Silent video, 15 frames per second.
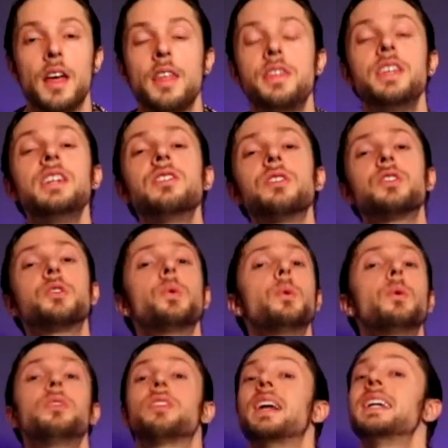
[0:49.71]
These are
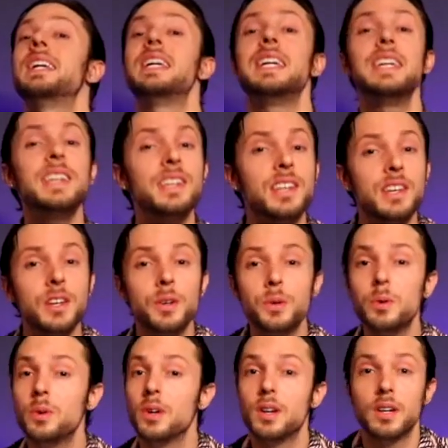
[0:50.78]
tools like E
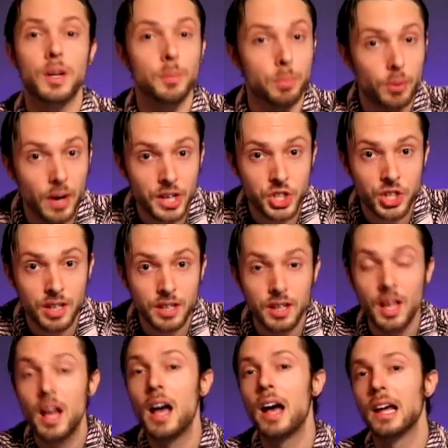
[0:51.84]
Q, compression,
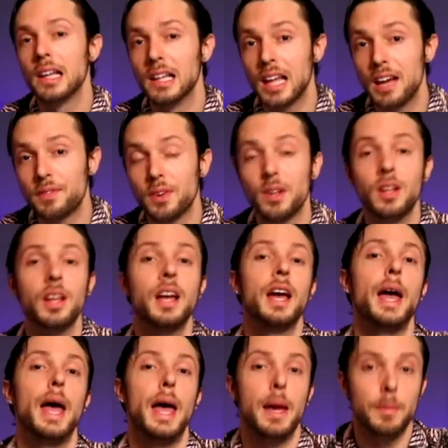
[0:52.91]
level,
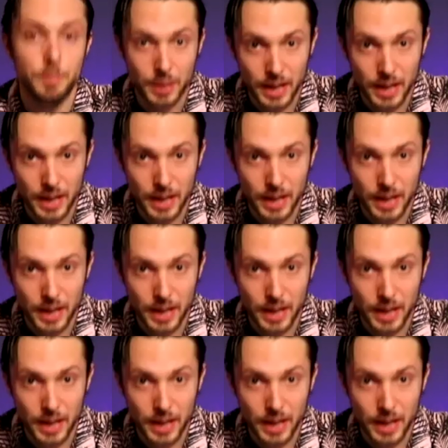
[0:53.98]
and